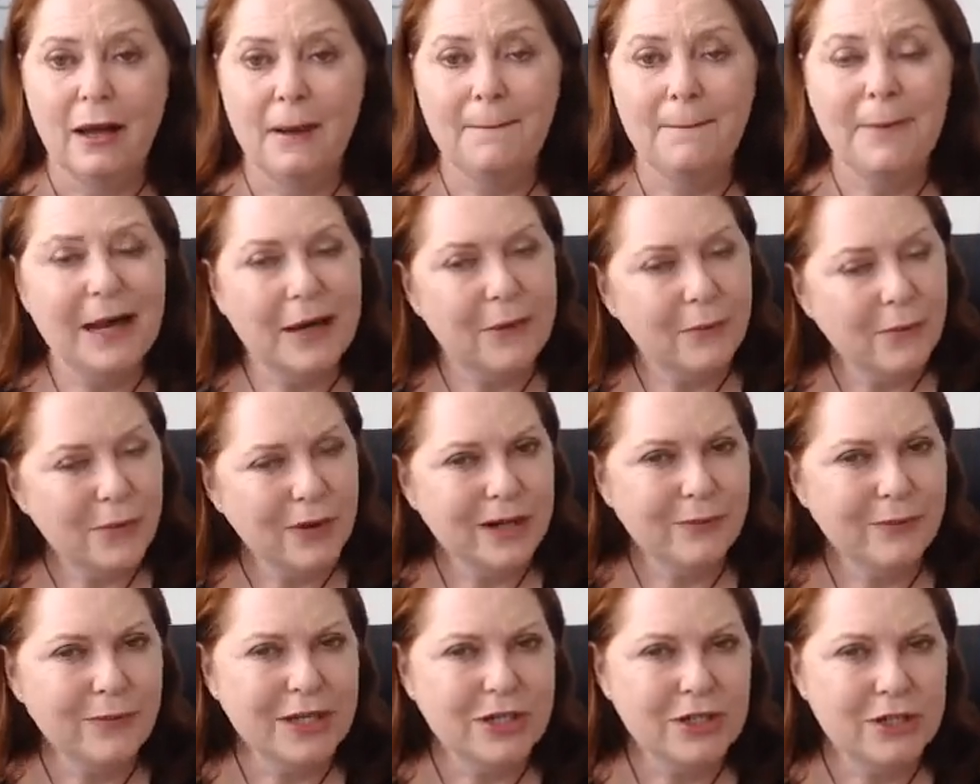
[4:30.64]
But
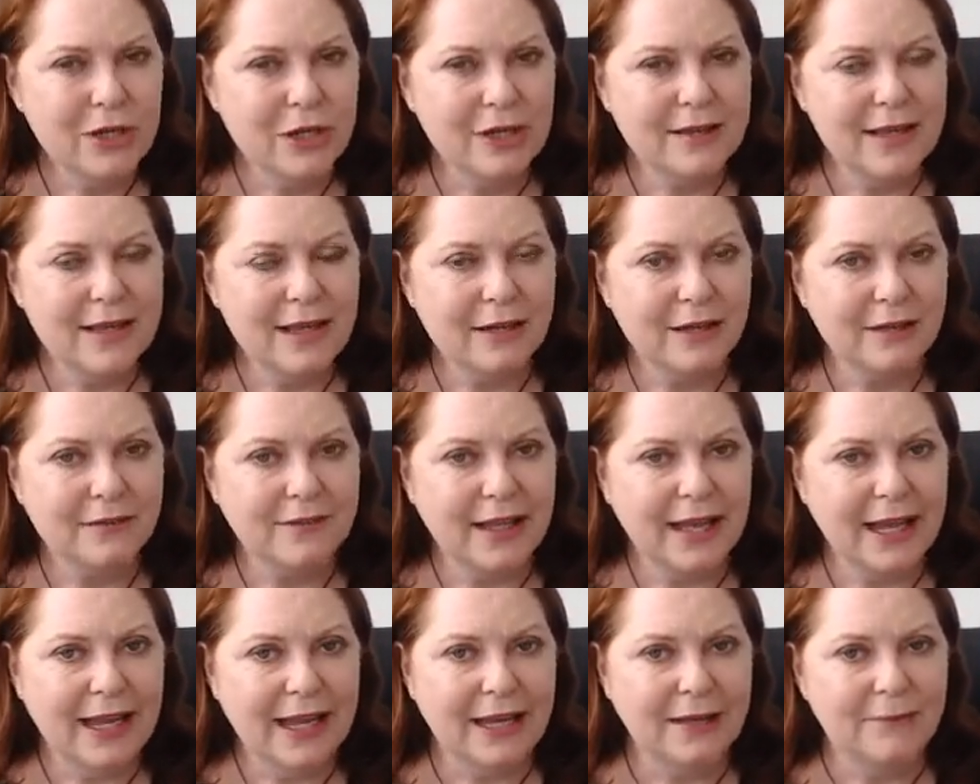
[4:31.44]
what if we turned that on
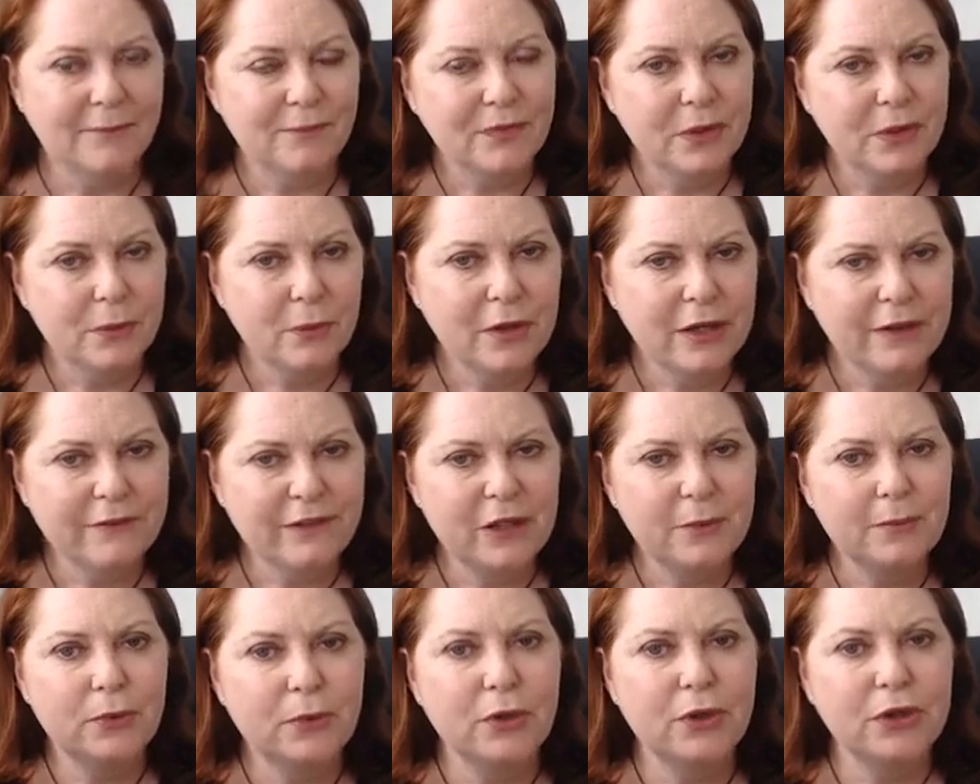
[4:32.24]
the head? What if
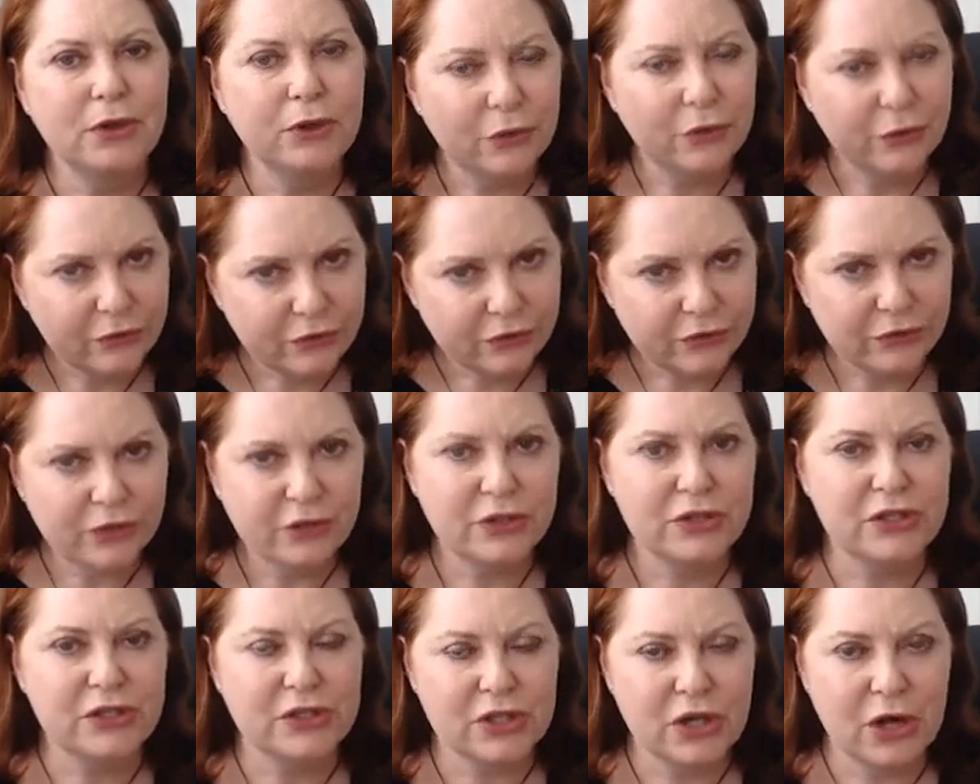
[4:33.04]
you bought your
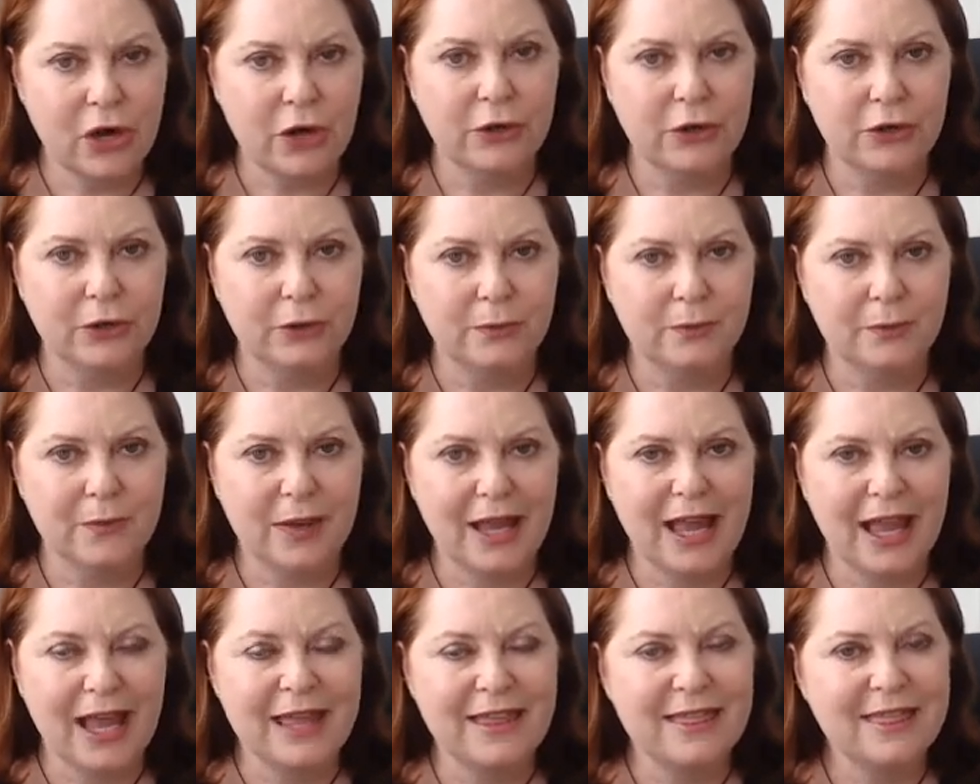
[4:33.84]
first home
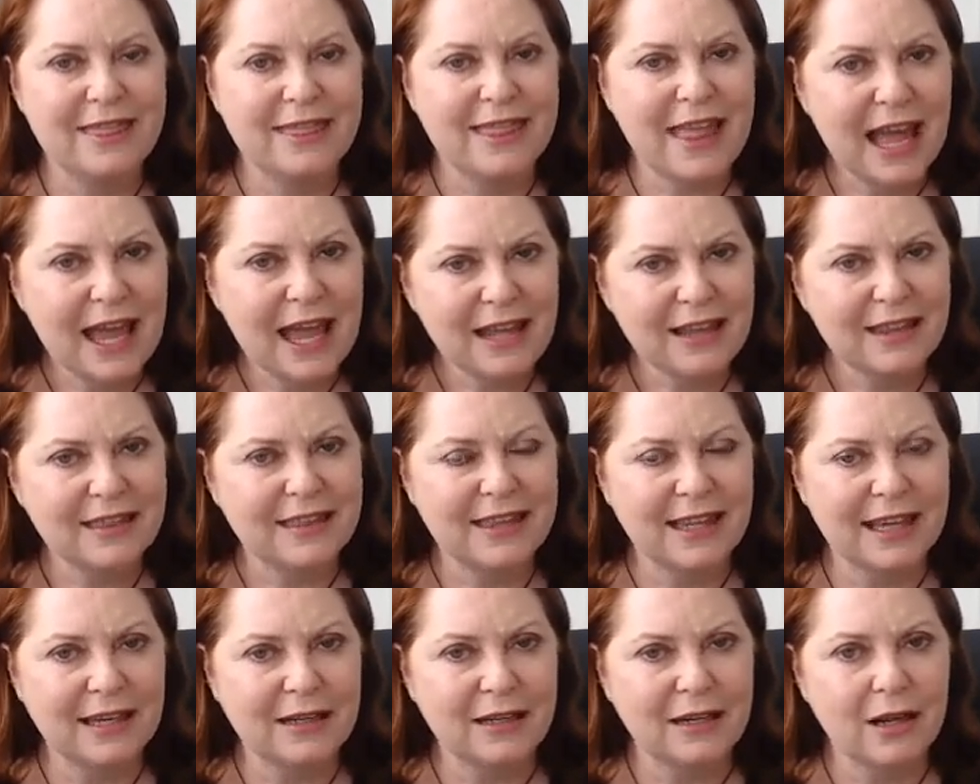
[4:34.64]
and that
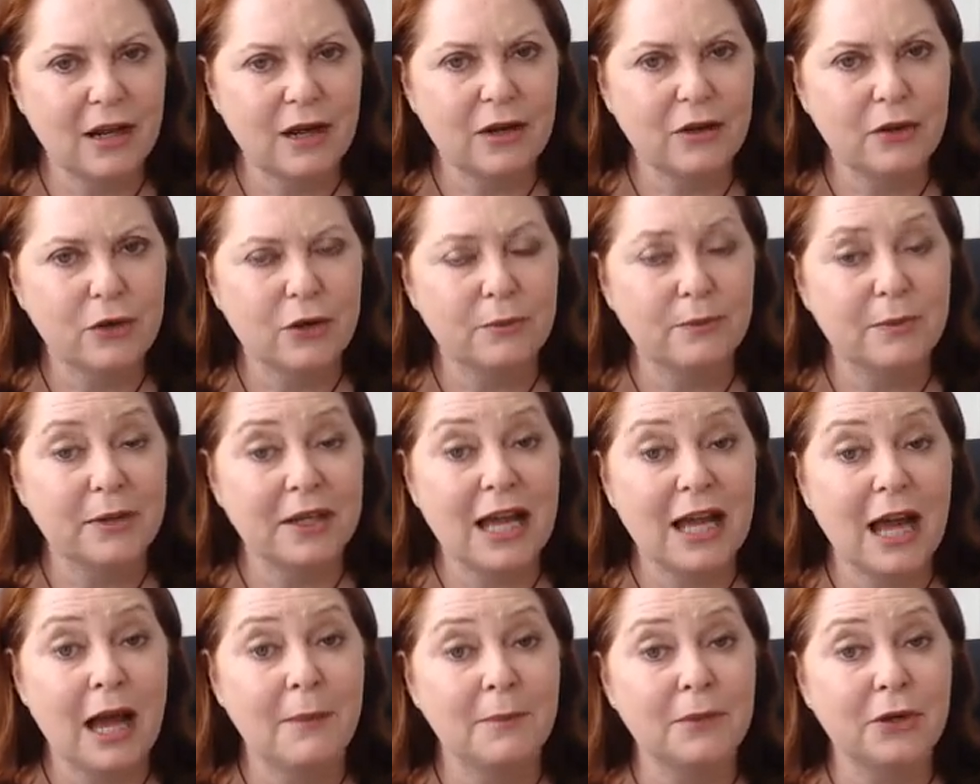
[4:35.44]
then could
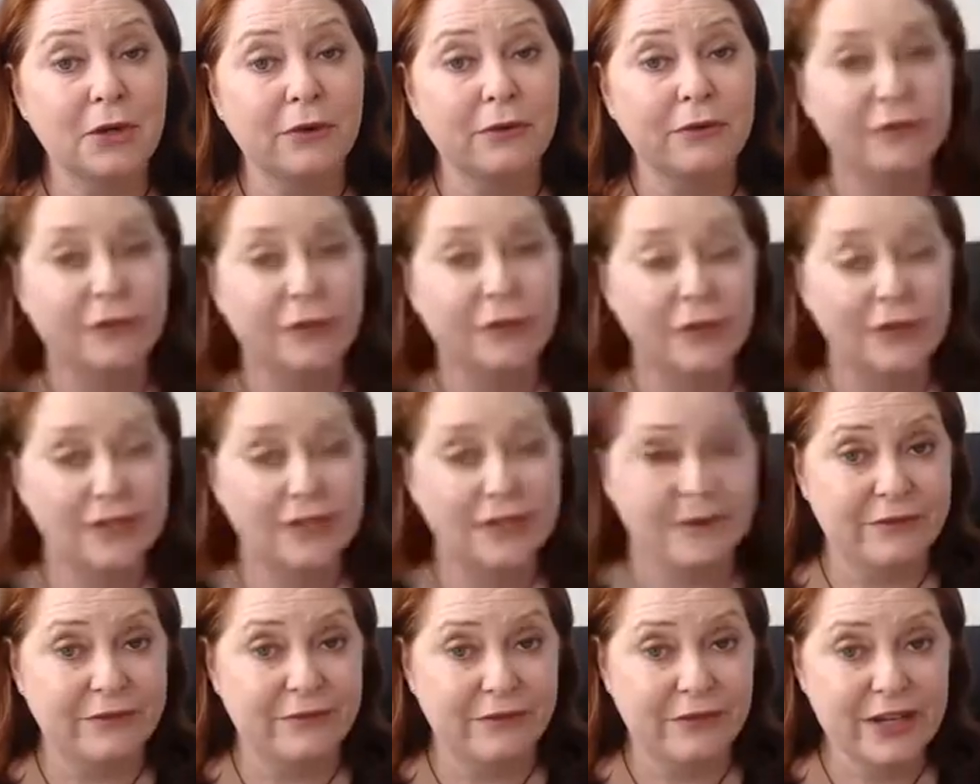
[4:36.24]
become your
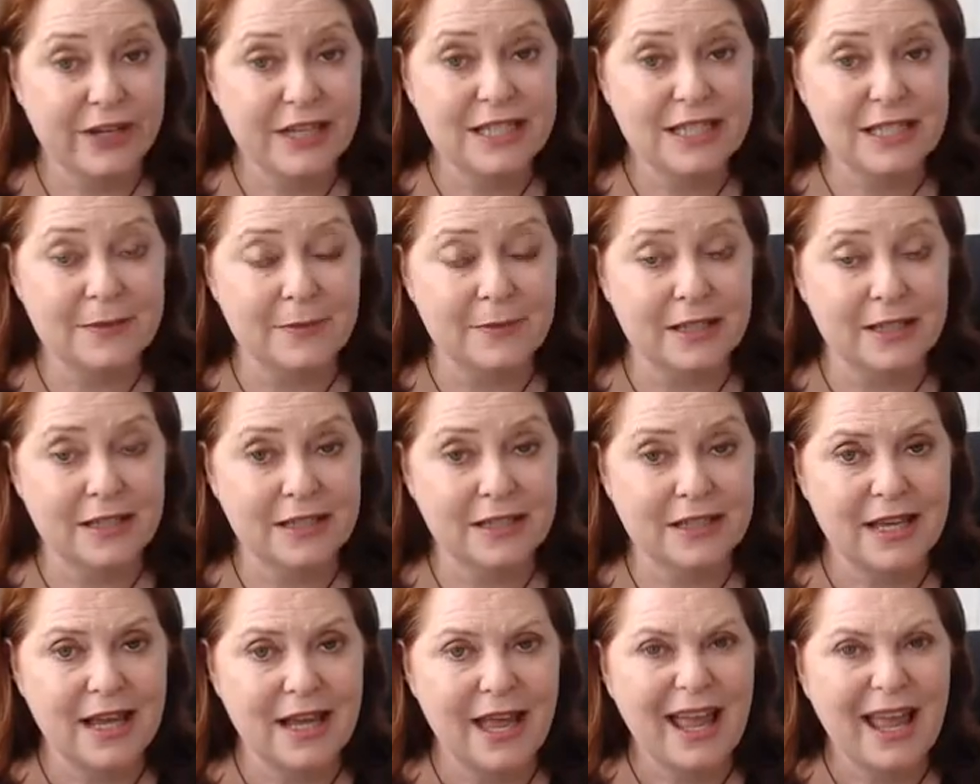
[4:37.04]
first
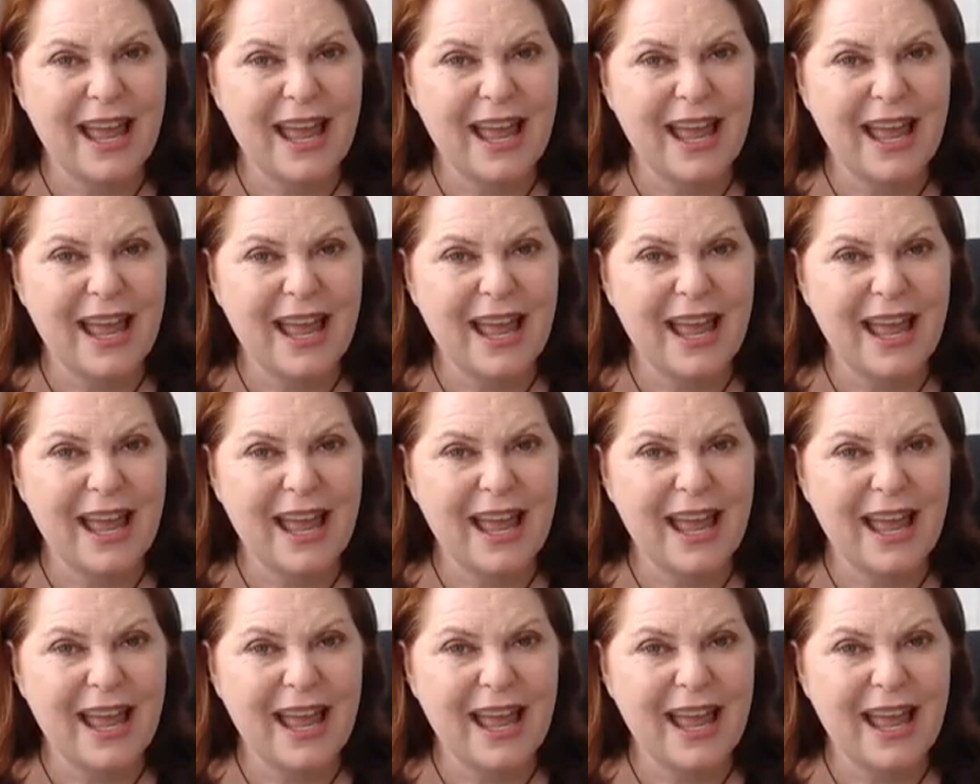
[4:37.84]
investment?